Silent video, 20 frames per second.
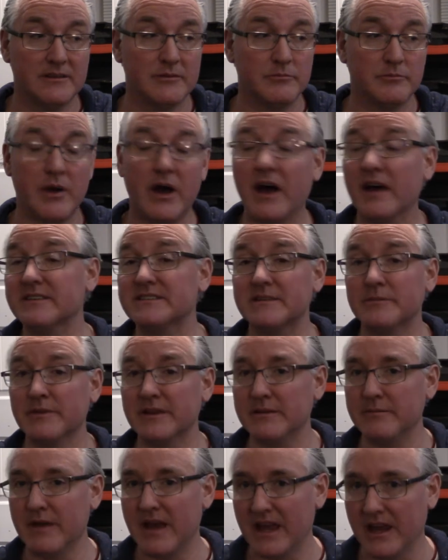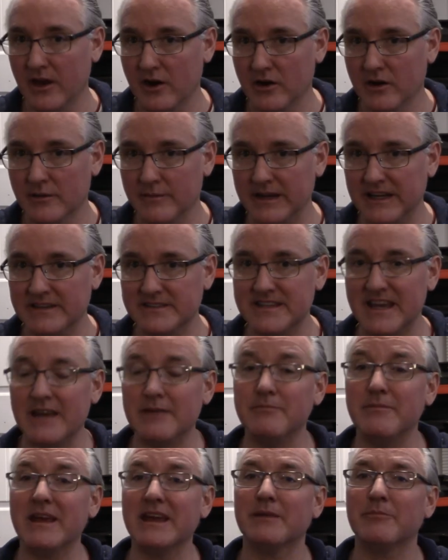possibly my armies,
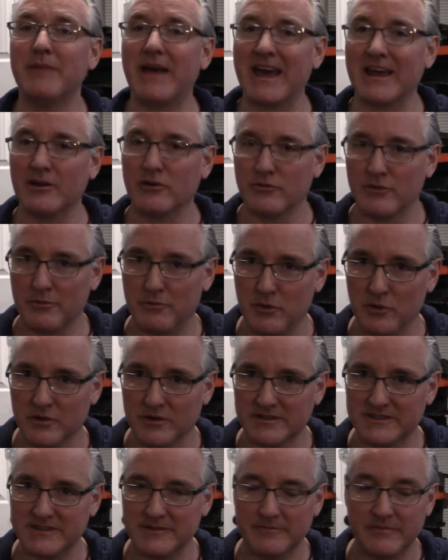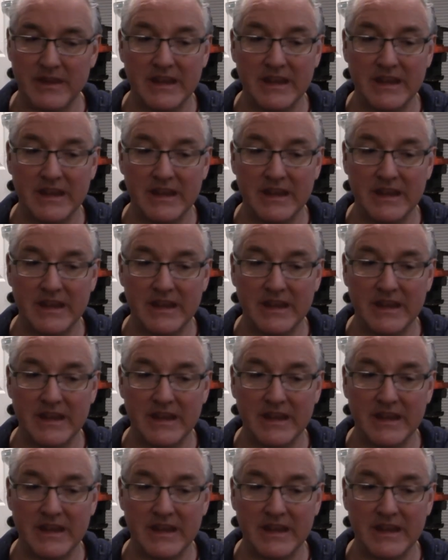and make battle reports.